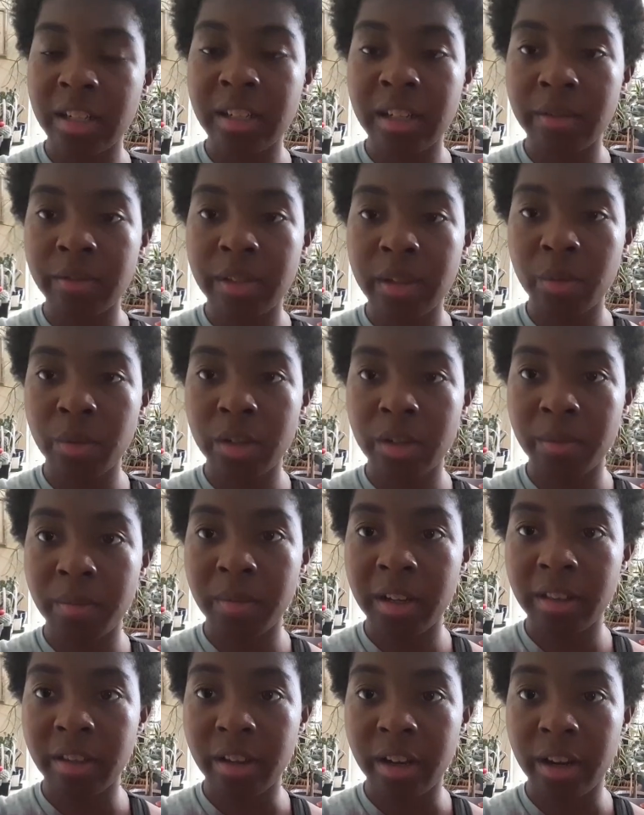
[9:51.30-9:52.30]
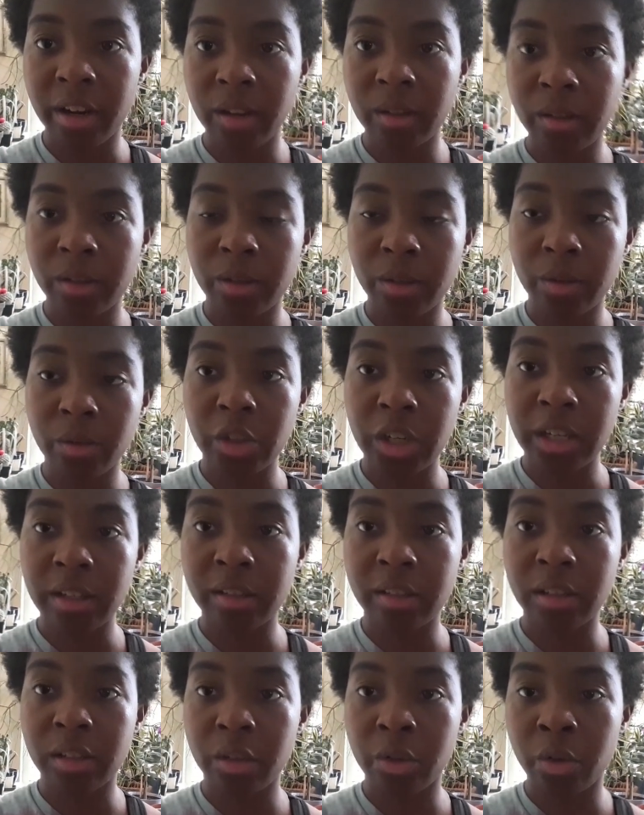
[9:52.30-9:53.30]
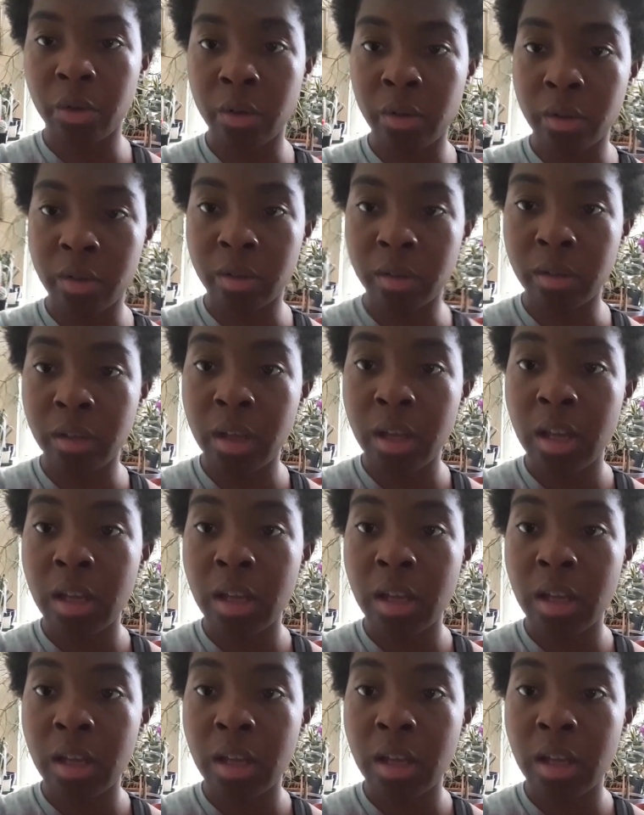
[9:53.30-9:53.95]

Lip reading: definitely would have made the character of Jackson a girl,